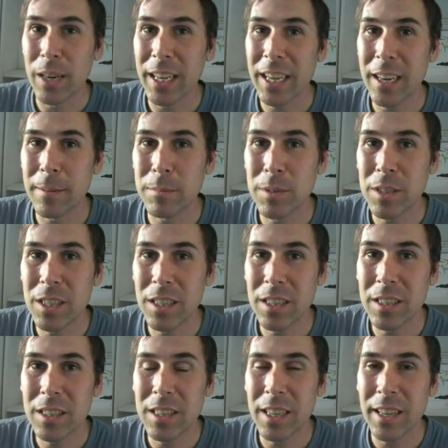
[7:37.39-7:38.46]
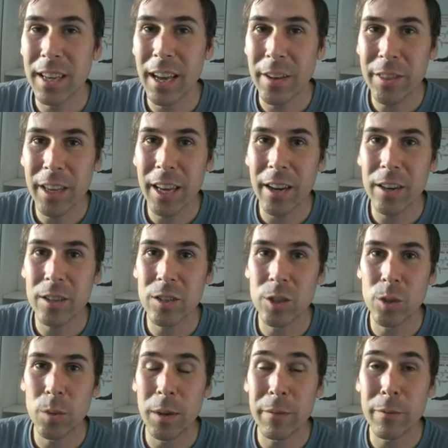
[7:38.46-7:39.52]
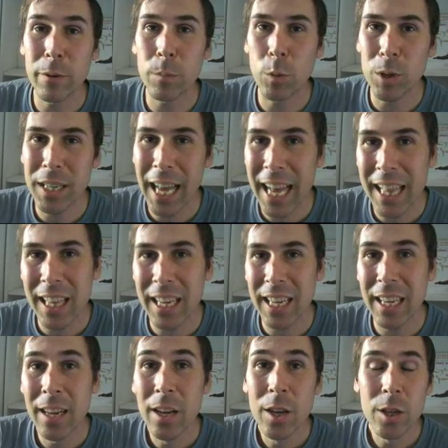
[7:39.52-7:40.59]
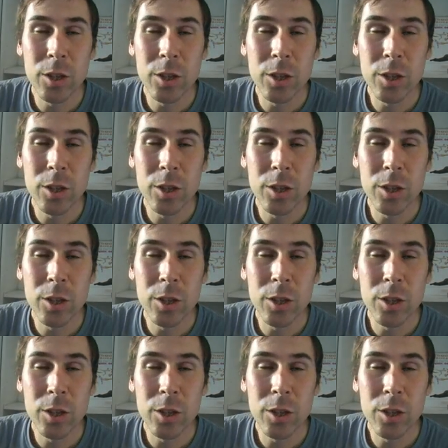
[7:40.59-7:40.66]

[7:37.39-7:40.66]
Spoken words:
it comes to healthcare, to infant mortality,